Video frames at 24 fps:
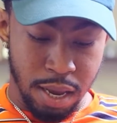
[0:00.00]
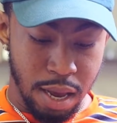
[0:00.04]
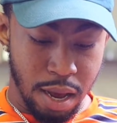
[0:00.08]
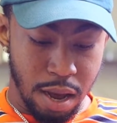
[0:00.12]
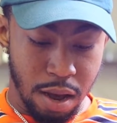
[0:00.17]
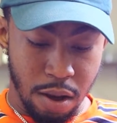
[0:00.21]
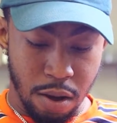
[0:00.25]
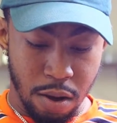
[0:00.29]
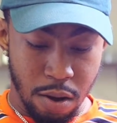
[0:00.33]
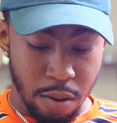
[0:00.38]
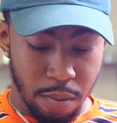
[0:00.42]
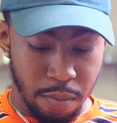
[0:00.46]

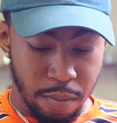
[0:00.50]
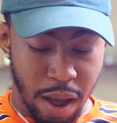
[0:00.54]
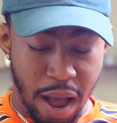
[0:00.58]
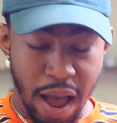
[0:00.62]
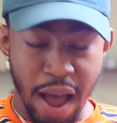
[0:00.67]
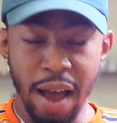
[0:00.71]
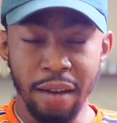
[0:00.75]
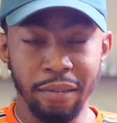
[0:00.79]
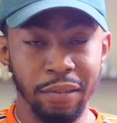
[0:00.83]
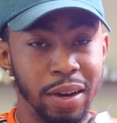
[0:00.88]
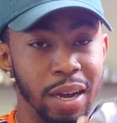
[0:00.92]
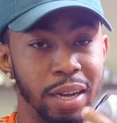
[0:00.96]
I
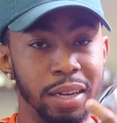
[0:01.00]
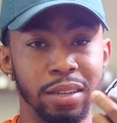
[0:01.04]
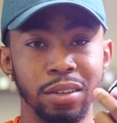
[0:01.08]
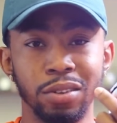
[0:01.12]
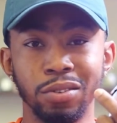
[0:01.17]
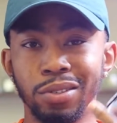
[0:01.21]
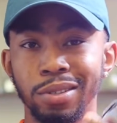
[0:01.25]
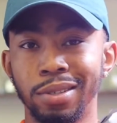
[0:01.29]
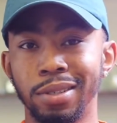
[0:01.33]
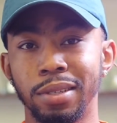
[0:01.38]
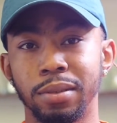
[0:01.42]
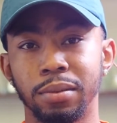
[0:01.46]
haven't got to
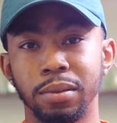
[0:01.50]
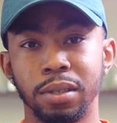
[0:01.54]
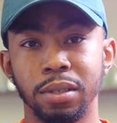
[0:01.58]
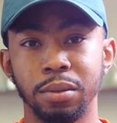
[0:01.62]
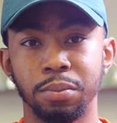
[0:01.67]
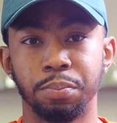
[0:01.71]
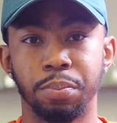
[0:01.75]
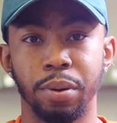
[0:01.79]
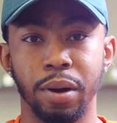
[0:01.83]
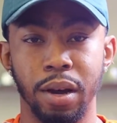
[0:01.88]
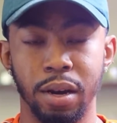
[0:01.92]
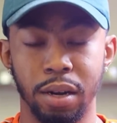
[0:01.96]
use this
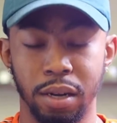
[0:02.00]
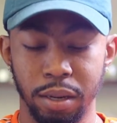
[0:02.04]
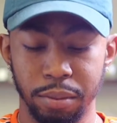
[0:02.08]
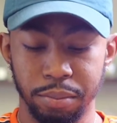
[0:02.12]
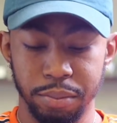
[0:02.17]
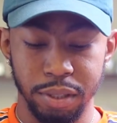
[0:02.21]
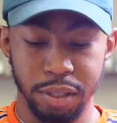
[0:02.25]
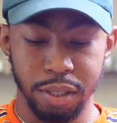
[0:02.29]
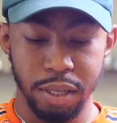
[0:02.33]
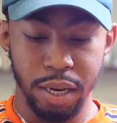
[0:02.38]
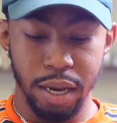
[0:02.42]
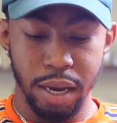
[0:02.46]
pair of
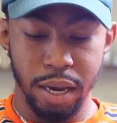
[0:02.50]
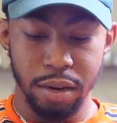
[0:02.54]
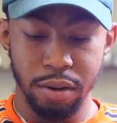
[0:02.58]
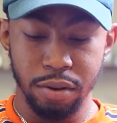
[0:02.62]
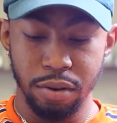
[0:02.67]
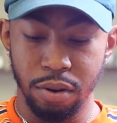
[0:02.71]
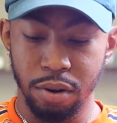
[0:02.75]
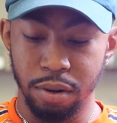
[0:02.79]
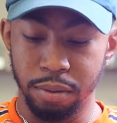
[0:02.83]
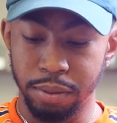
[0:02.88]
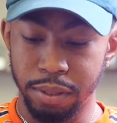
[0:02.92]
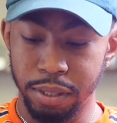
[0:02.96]
clippers yet. You
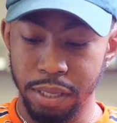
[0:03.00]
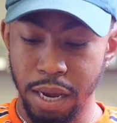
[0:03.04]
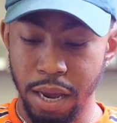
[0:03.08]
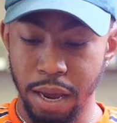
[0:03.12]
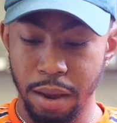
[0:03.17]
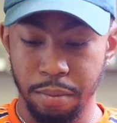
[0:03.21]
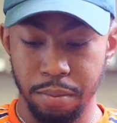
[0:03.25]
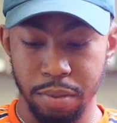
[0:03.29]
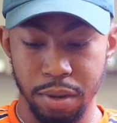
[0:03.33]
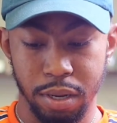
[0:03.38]
know what I'm saying?